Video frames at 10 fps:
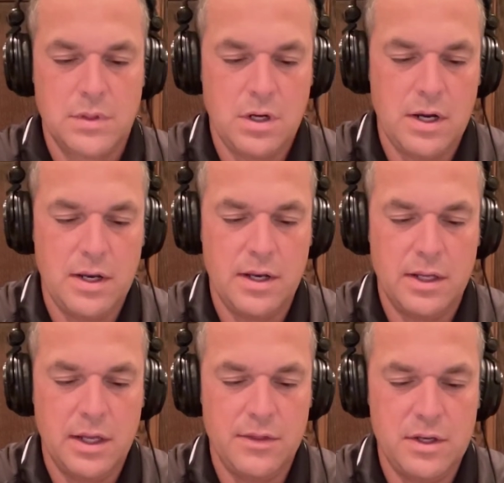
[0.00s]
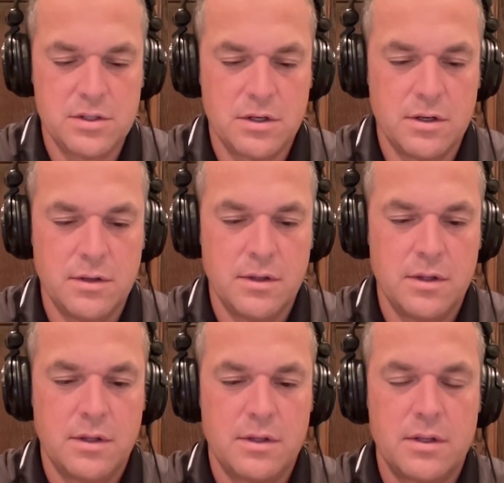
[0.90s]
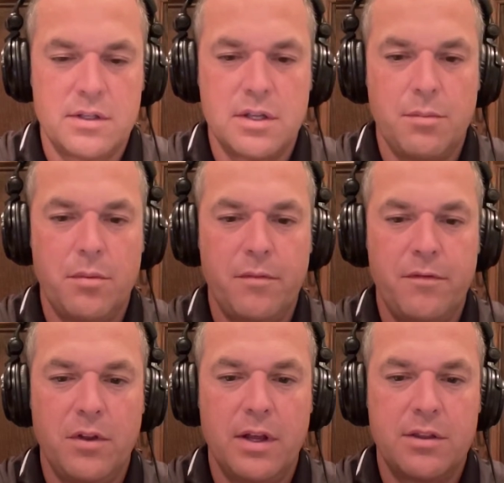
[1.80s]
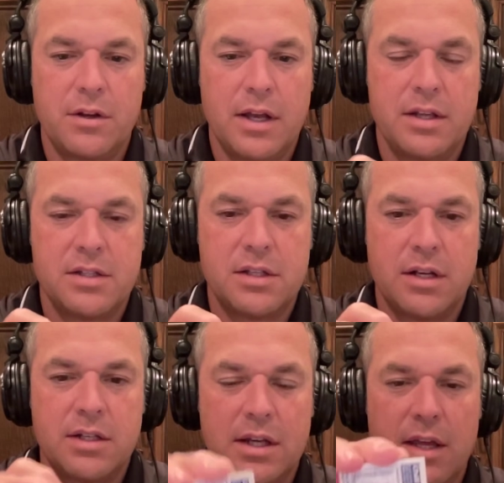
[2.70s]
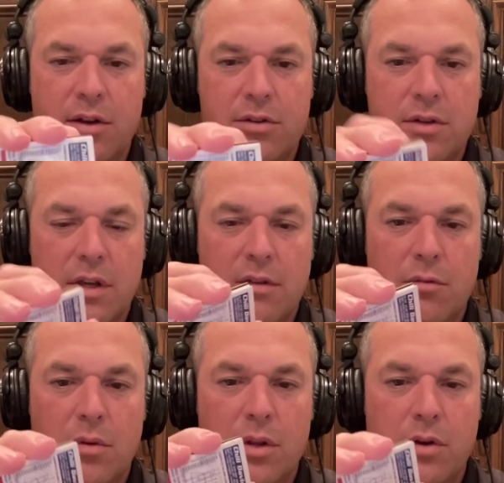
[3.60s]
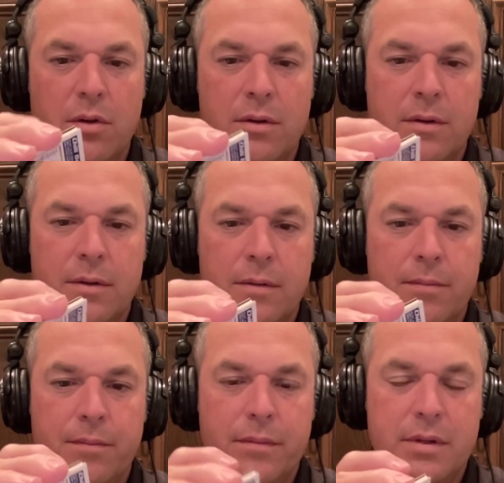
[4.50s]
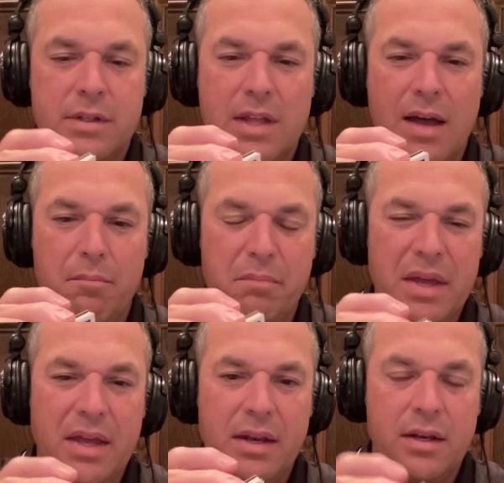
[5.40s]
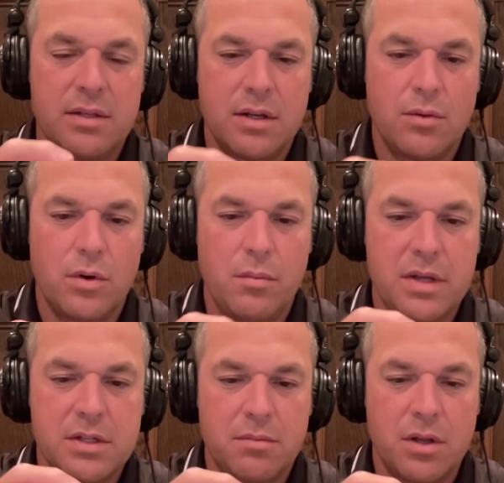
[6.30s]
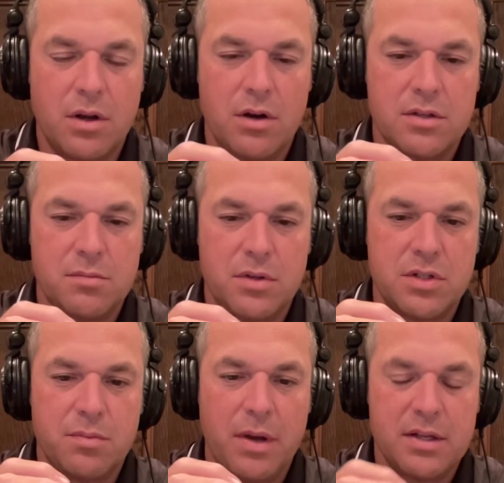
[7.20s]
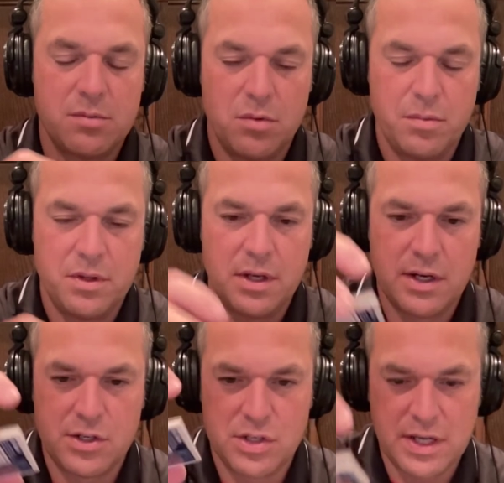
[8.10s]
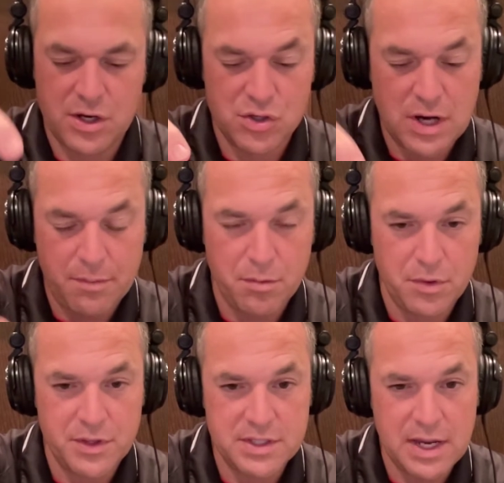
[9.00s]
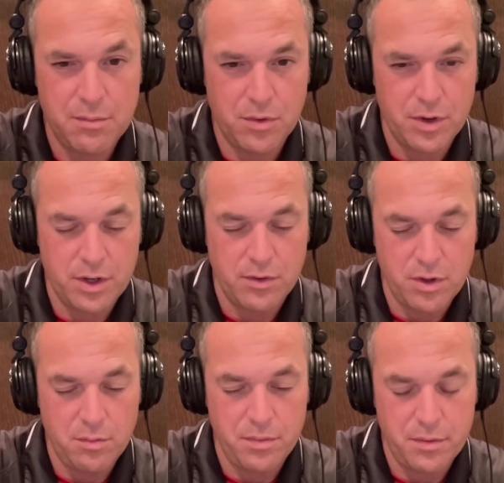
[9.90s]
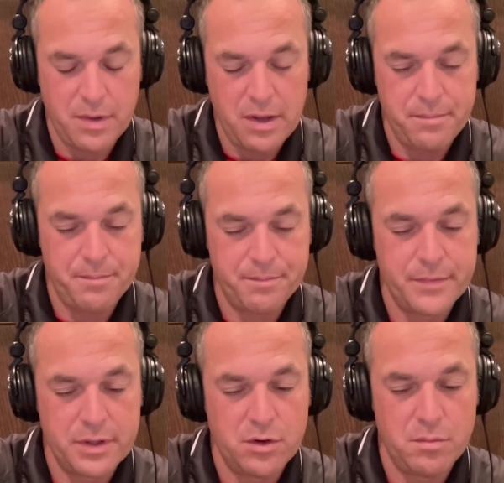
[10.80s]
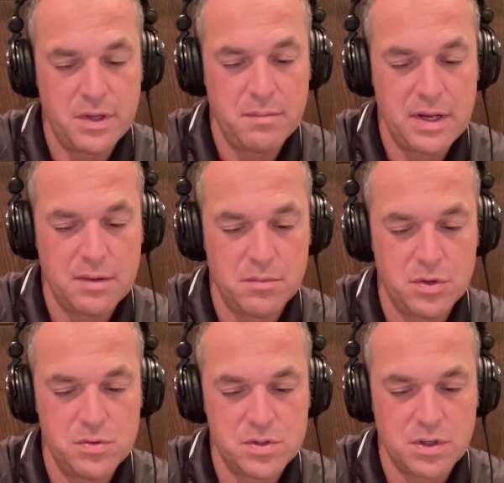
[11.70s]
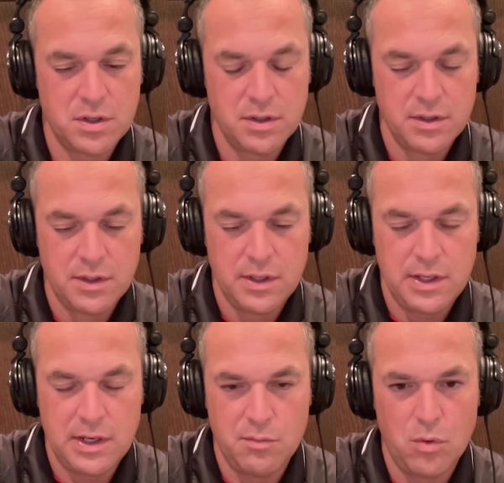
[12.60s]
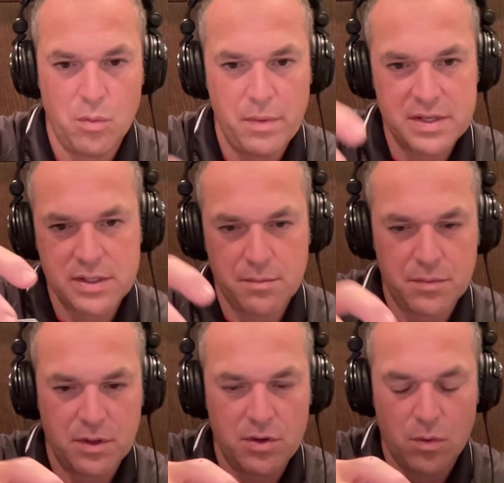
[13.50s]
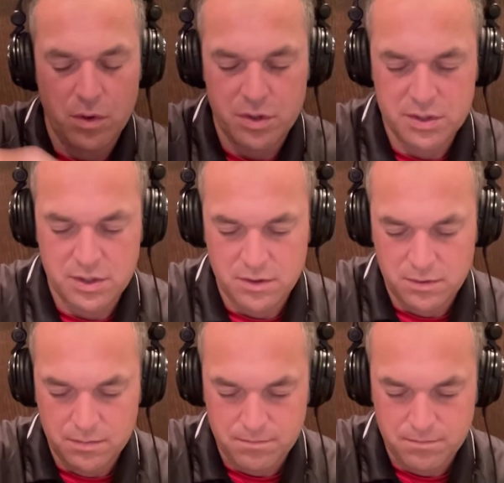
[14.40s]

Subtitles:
All right, again, these are, some of them like they're kind of stuck together, so I give them a little, not bend, because I don't want to mess up the cards as much as possible, but then I kind of drop them on the table and it'll open them up a little bit, make them looser, and it won't mess up the corners too.